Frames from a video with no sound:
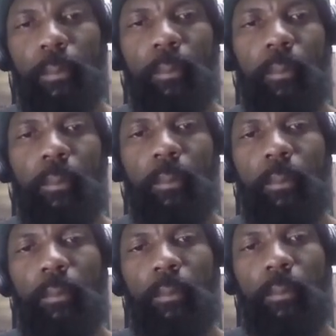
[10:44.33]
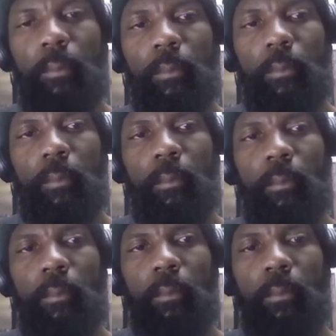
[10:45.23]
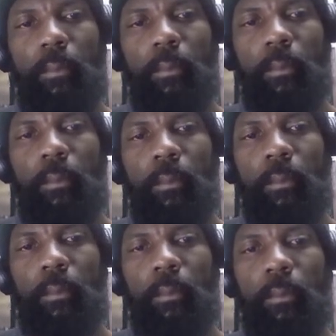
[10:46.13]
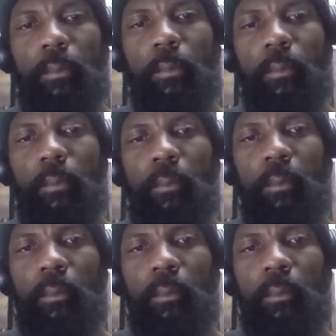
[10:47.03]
This person isn't speaking.